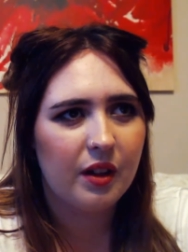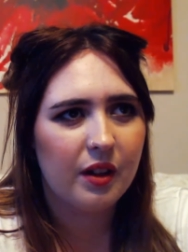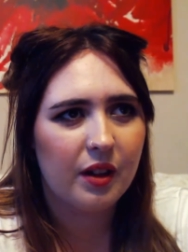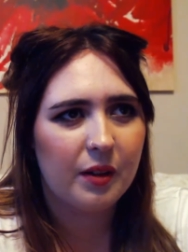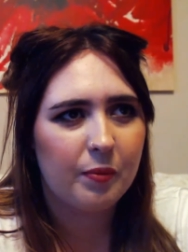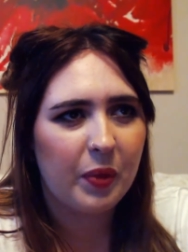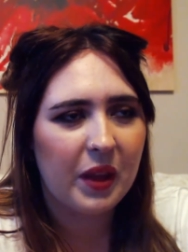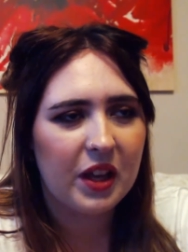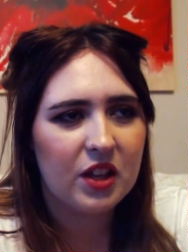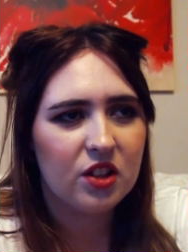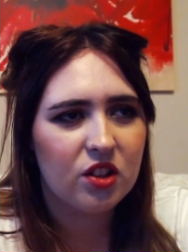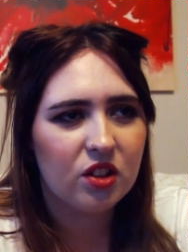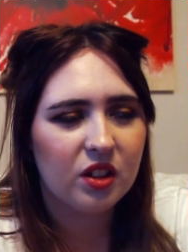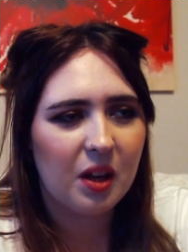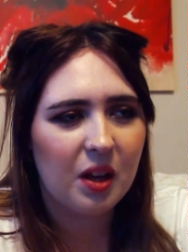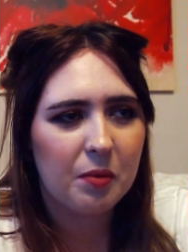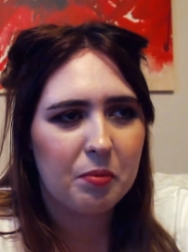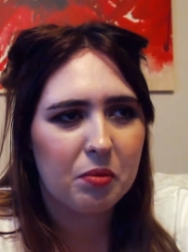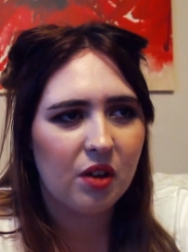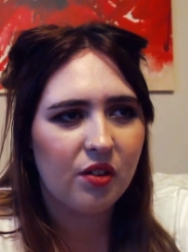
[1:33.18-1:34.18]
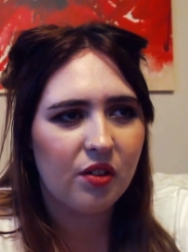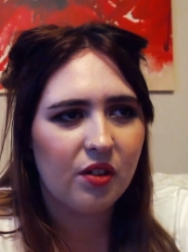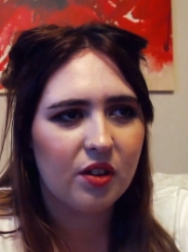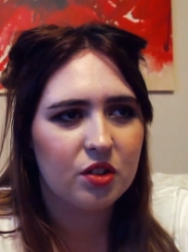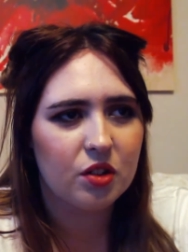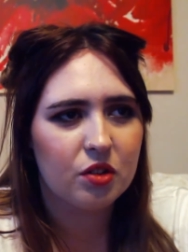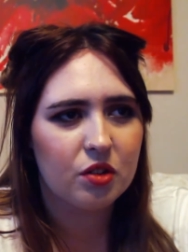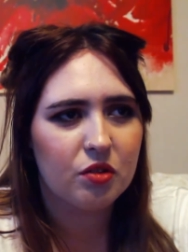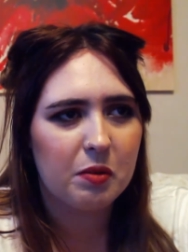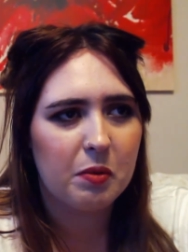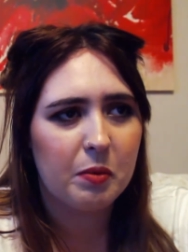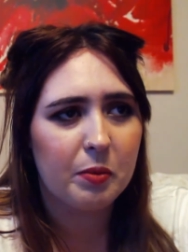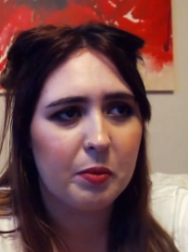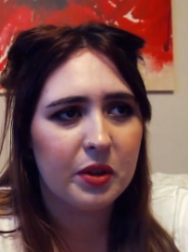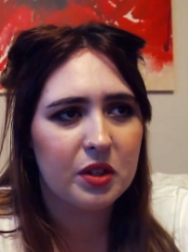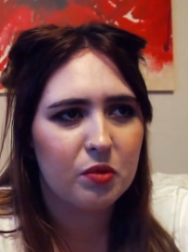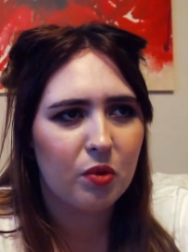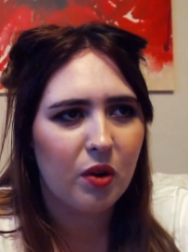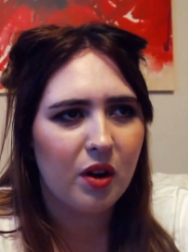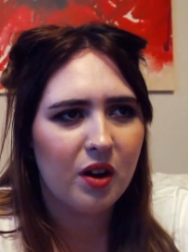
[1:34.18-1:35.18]
Like, he shouldn't get preferential treatment,
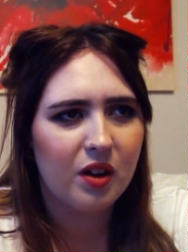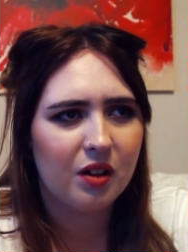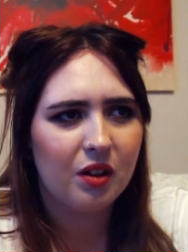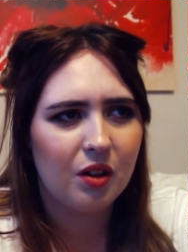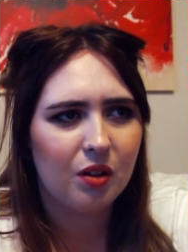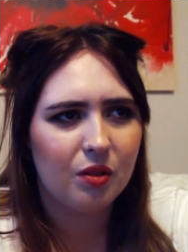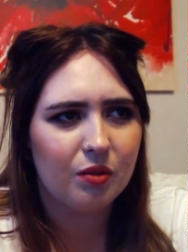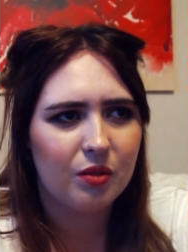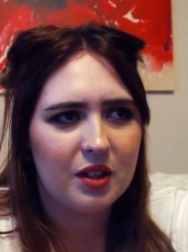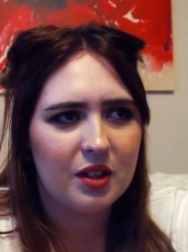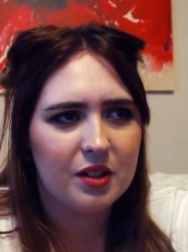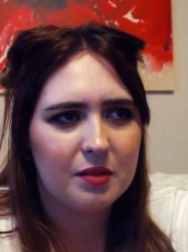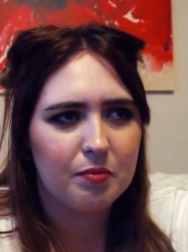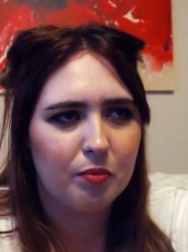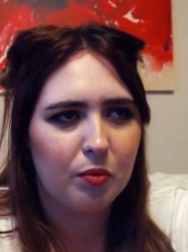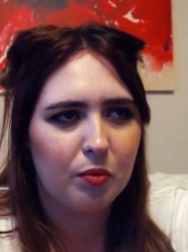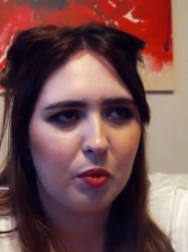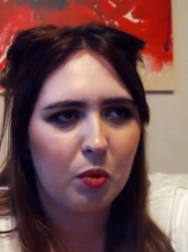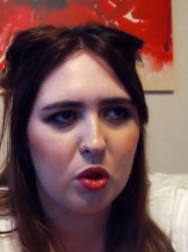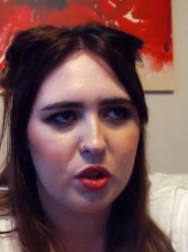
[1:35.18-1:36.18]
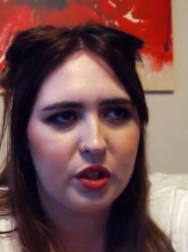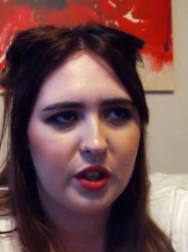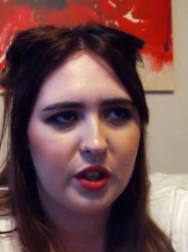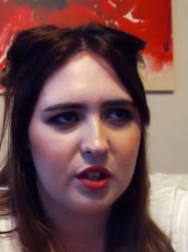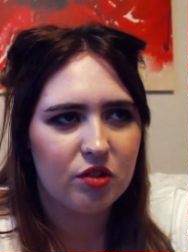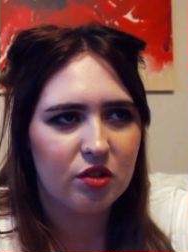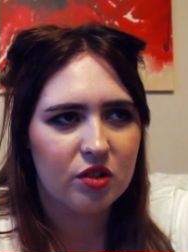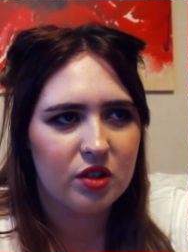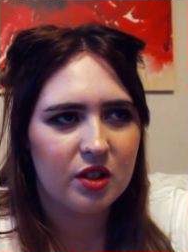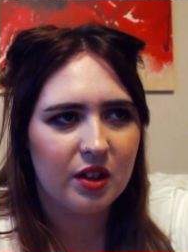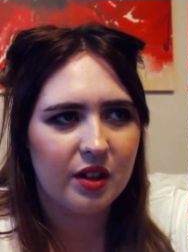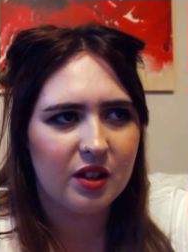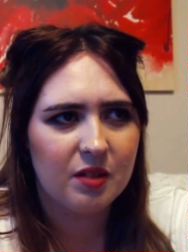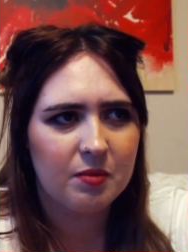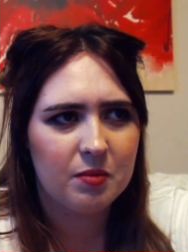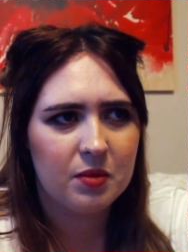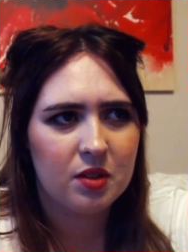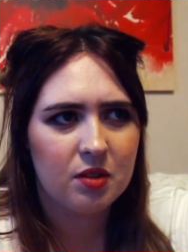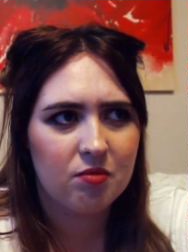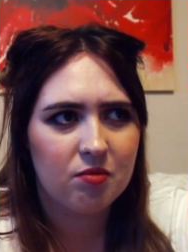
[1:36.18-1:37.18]
but it's right, you know, it's more dangerous
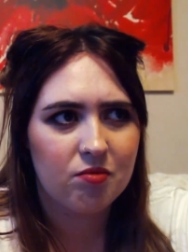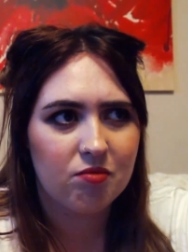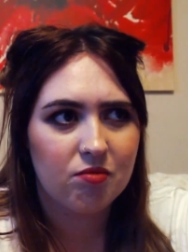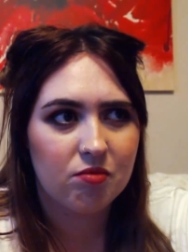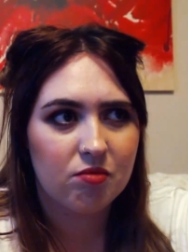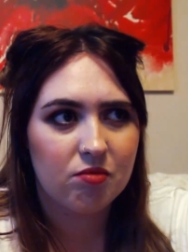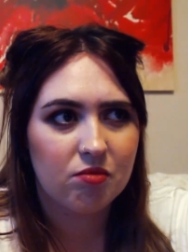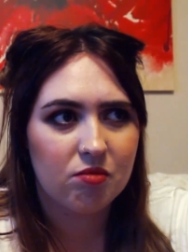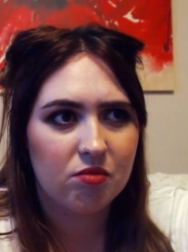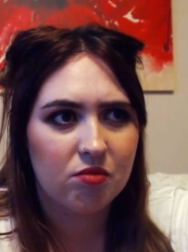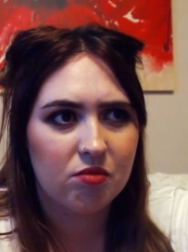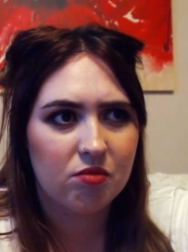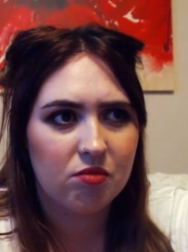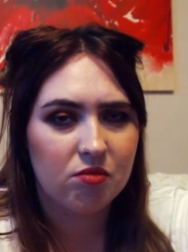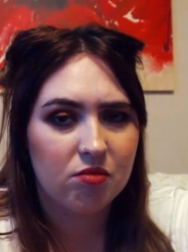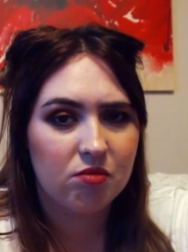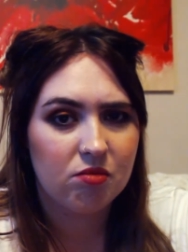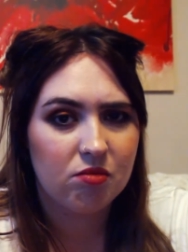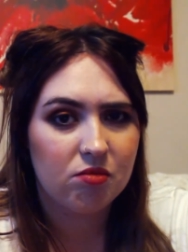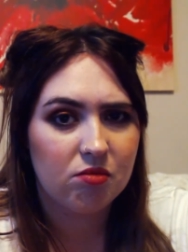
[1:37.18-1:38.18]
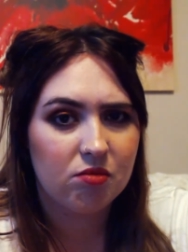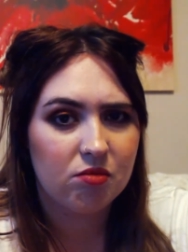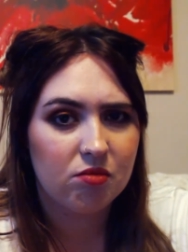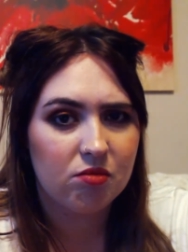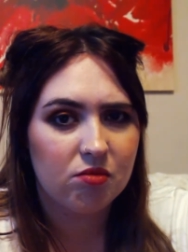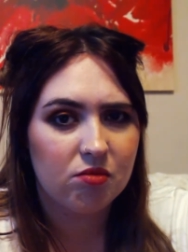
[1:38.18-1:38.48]
times. Come on,